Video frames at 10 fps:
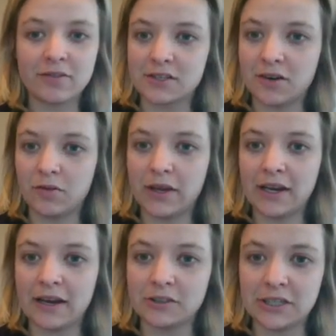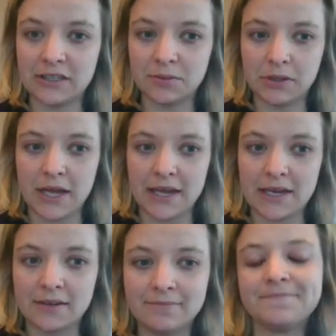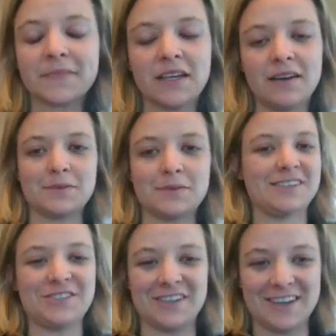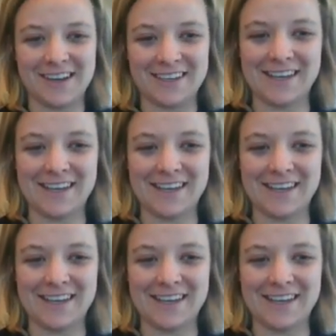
for Zoe and LJ to play in. I'm such a nice